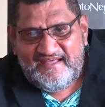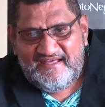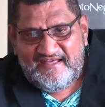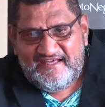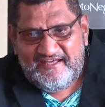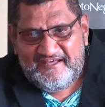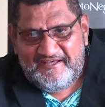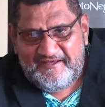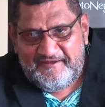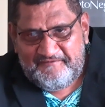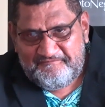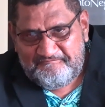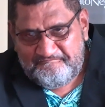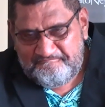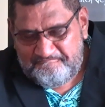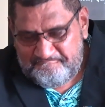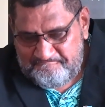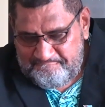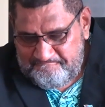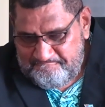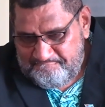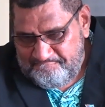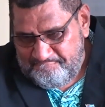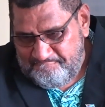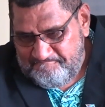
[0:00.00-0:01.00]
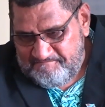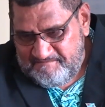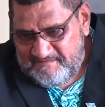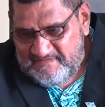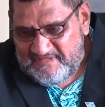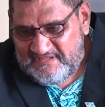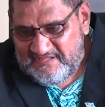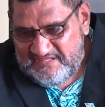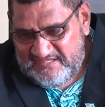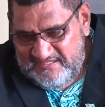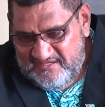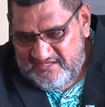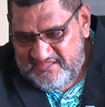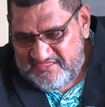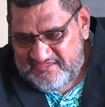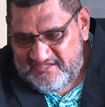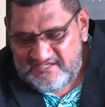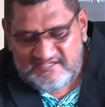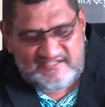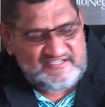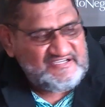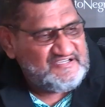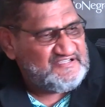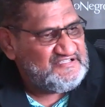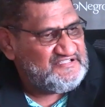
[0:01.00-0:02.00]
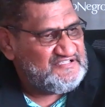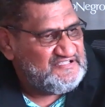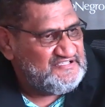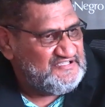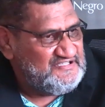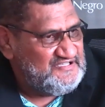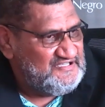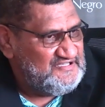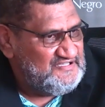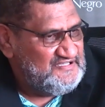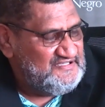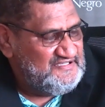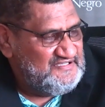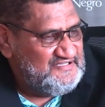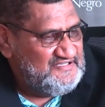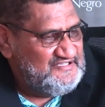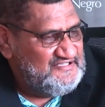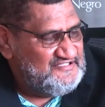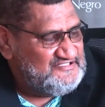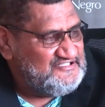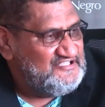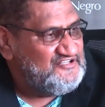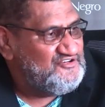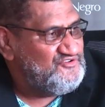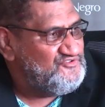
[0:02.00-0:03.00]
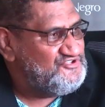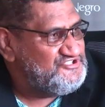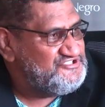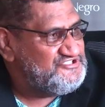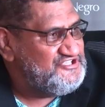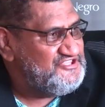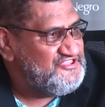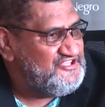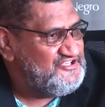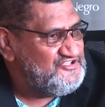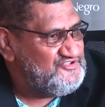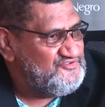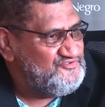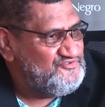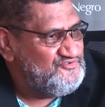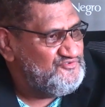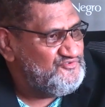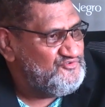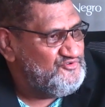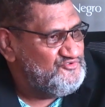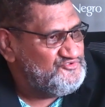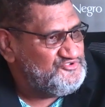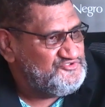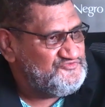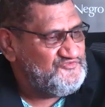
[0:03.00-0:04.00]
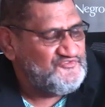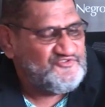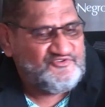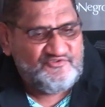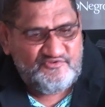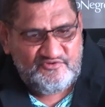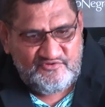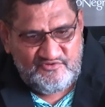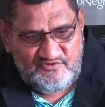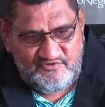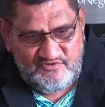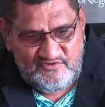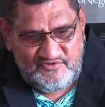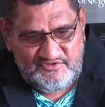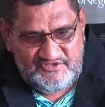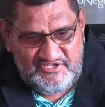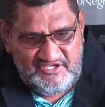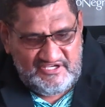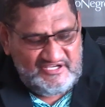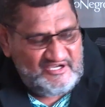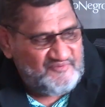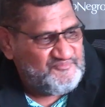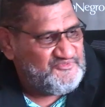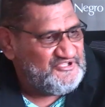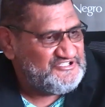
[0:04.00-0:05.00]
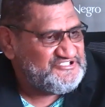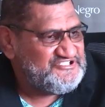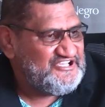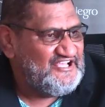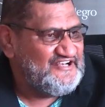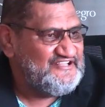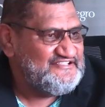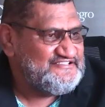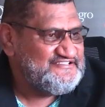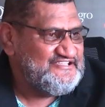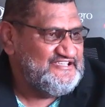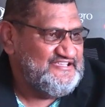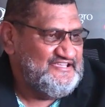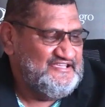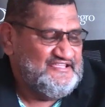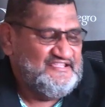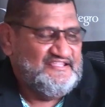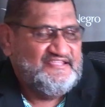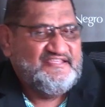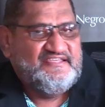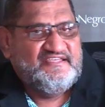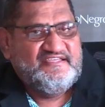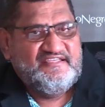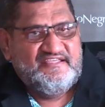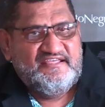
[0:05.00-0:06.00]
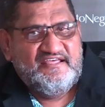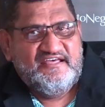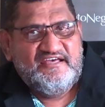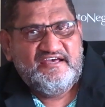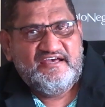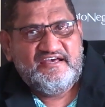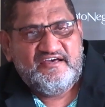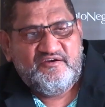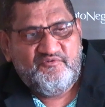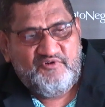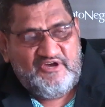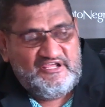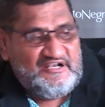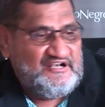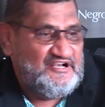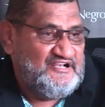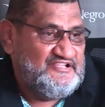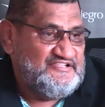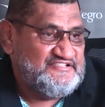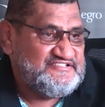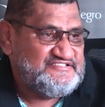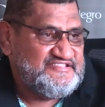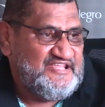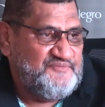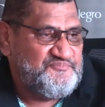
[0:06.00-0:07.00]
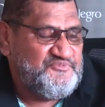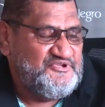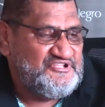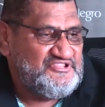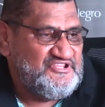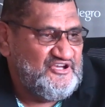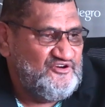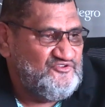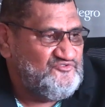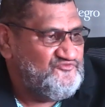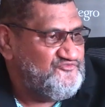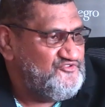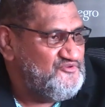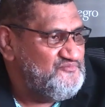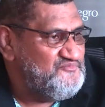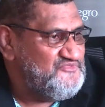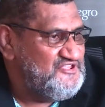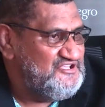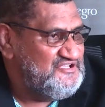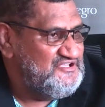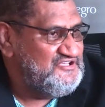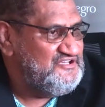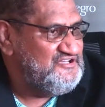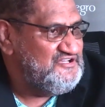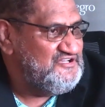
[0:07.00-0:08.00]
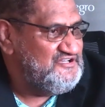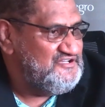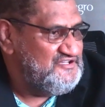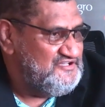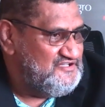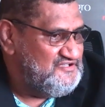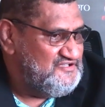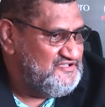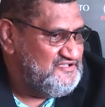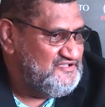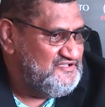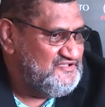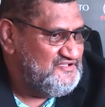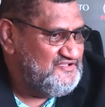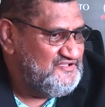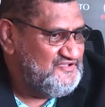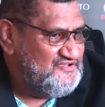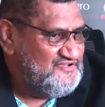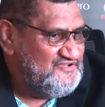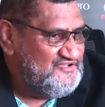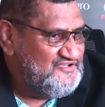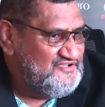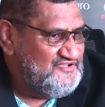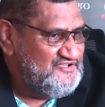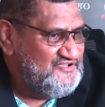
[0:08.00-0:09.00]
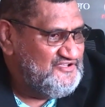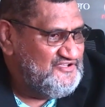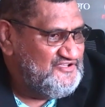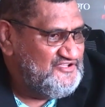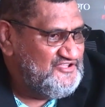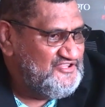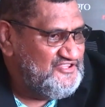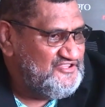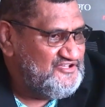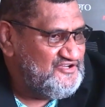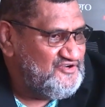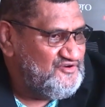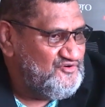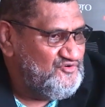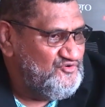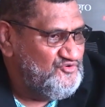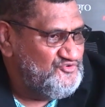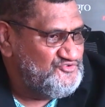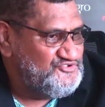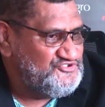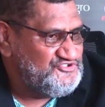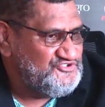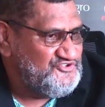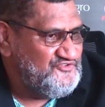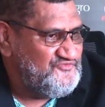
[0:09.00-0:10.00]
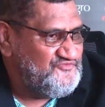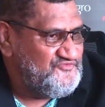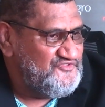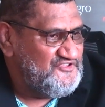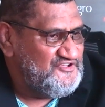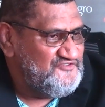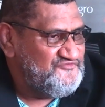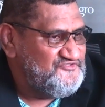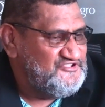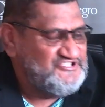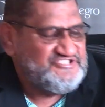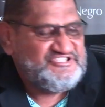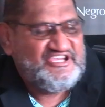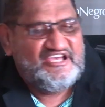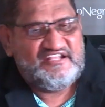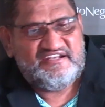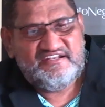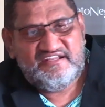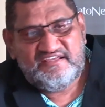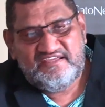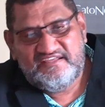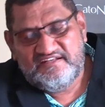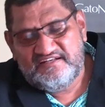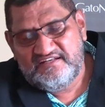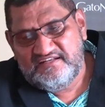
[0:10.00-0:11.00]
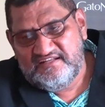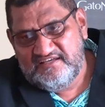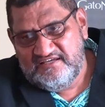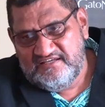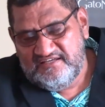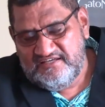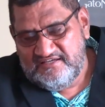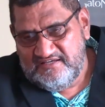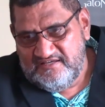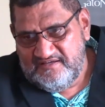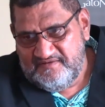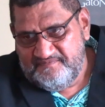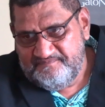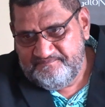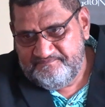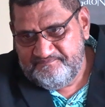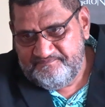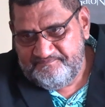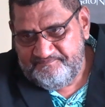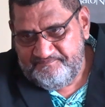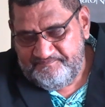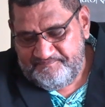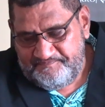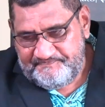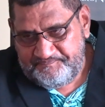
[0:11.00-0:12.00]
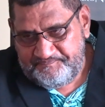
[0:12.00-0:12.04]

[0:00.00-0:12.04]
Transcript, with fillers: Um, yeah, I think, uh, Thank you, coach, for taking up the challenge. Uh, while he's stepping down from the the coach of the Fijiana and um,